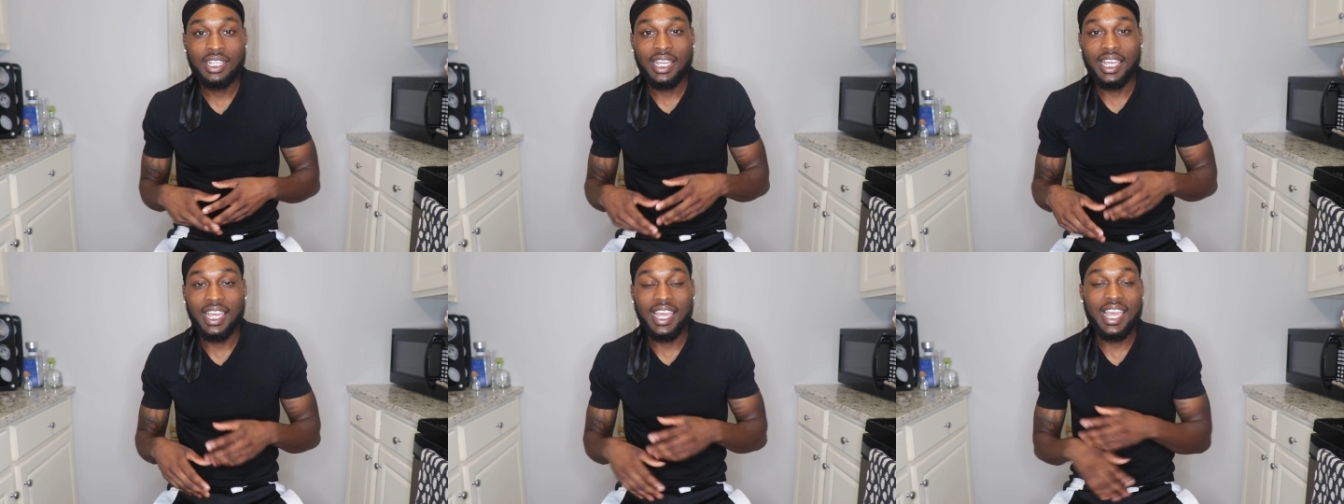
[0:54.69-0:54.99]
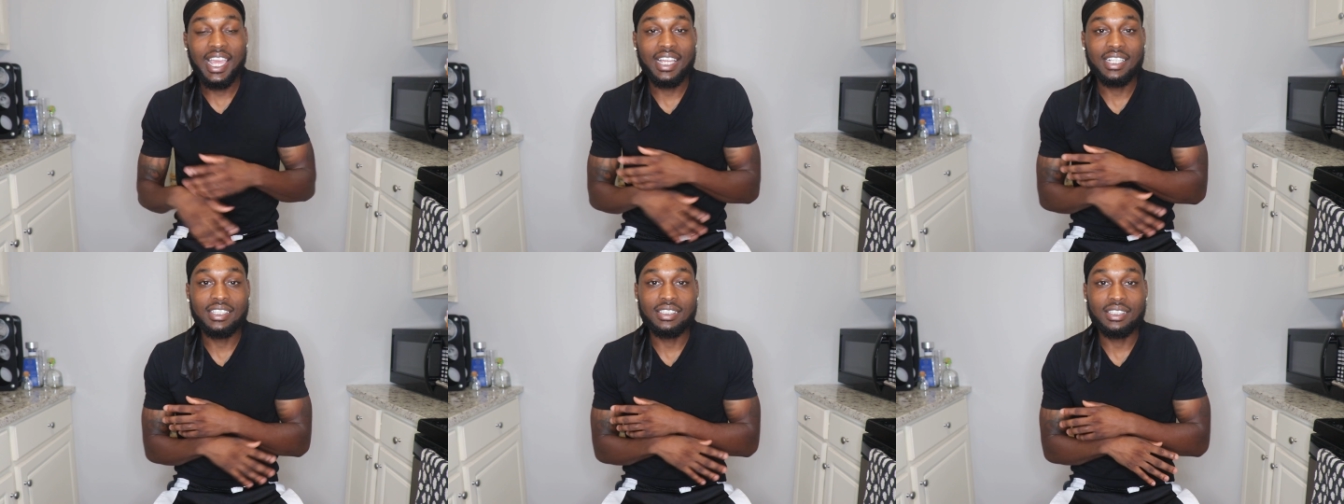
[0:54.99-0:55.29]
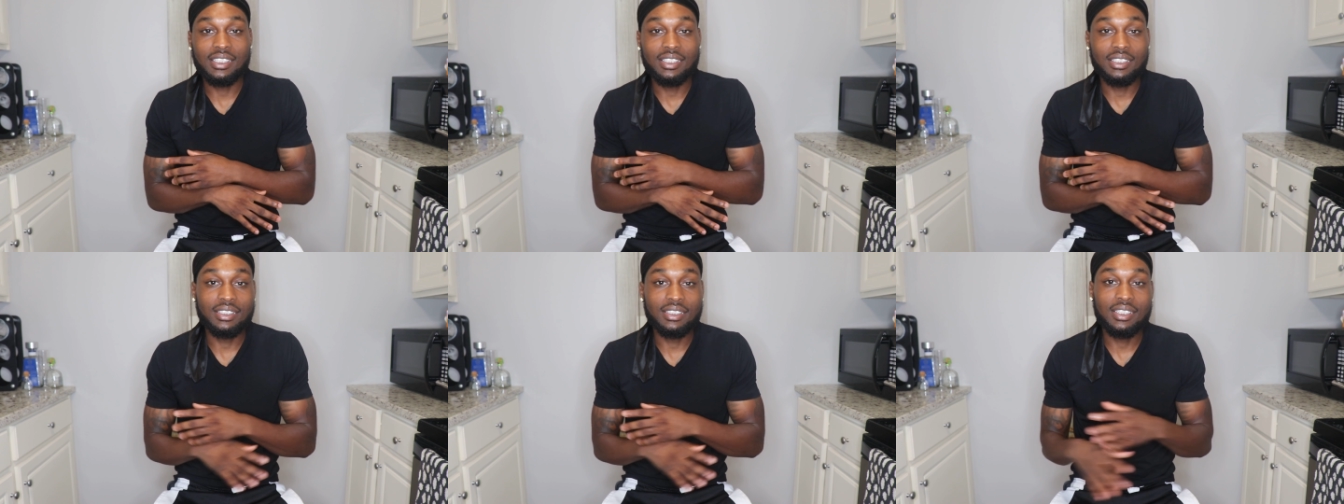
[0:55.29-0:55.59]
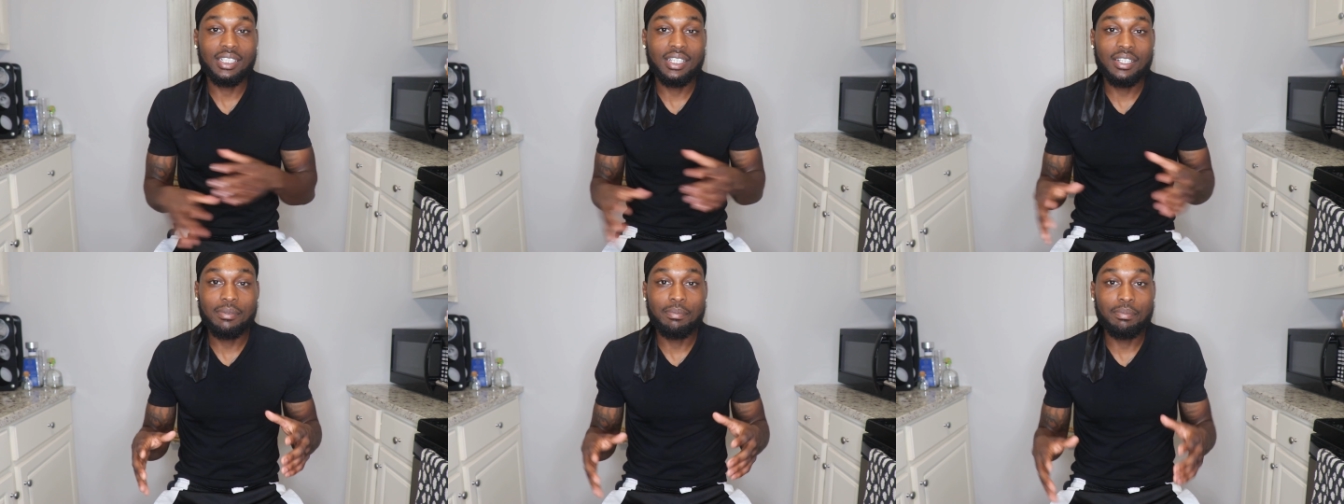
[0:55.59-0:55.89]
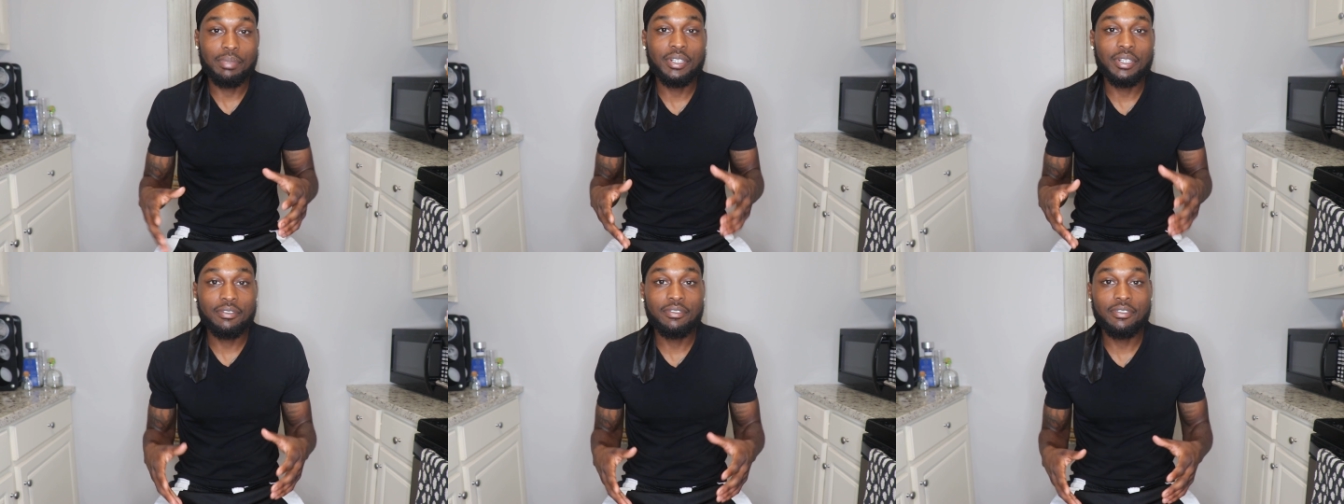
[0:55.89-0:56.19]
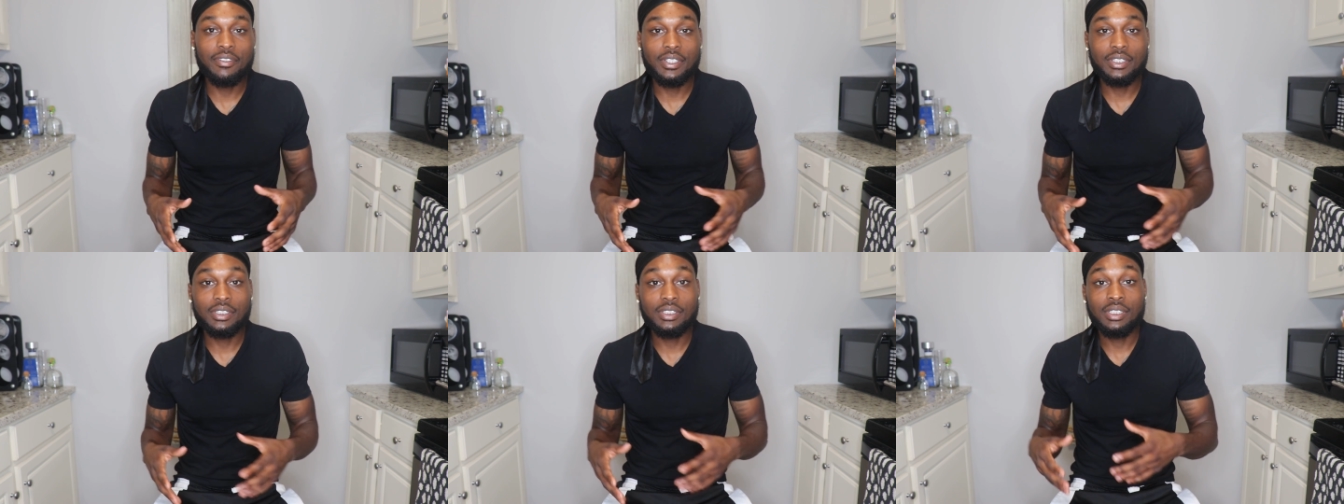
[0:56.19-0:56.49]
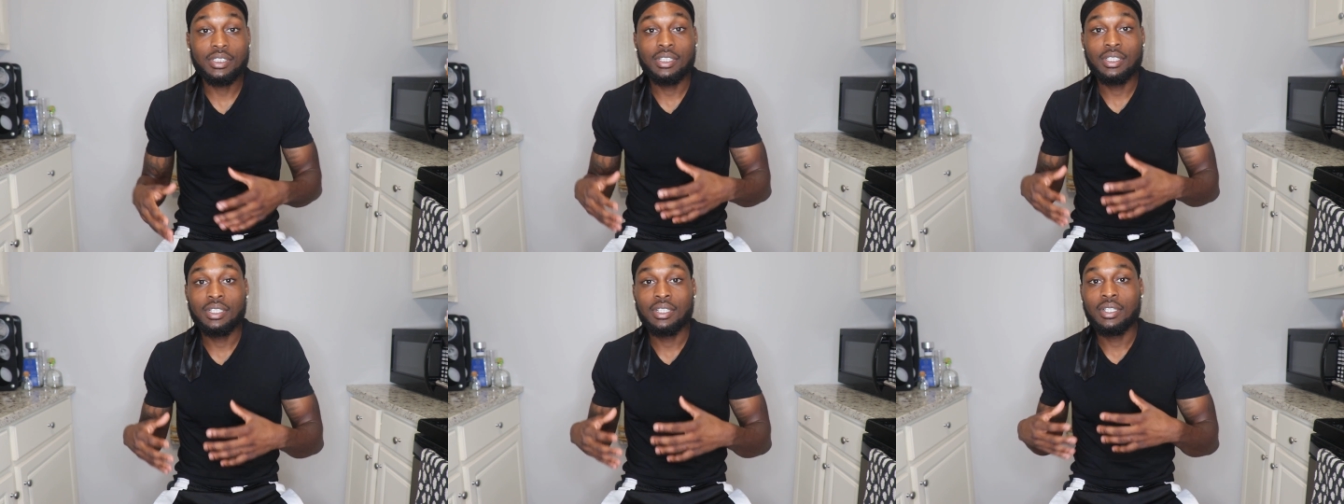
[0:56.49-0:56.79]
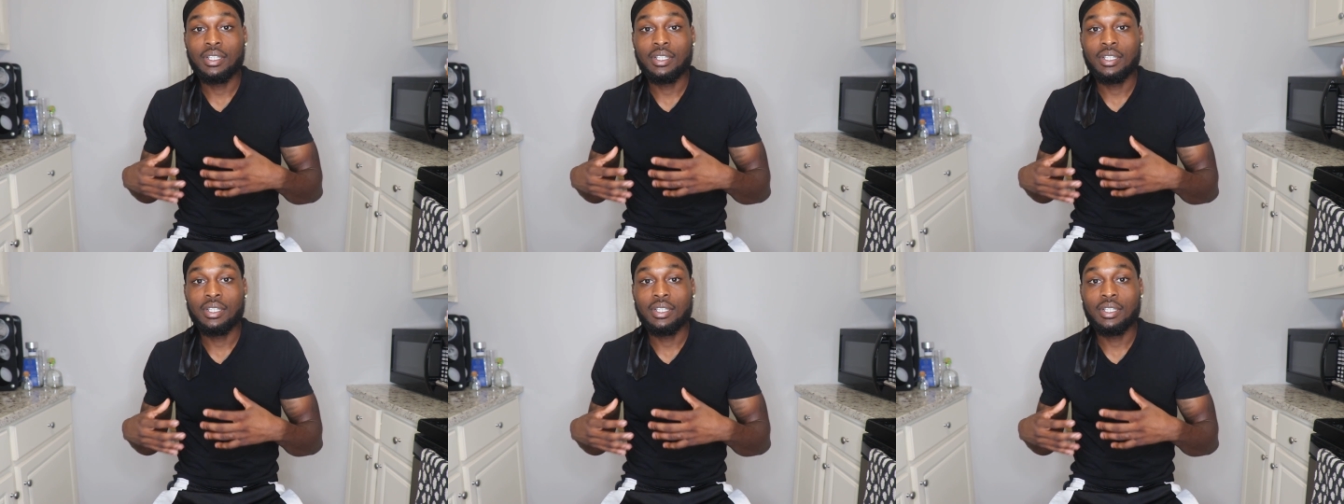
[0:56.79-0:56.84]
It has a ton of benefits,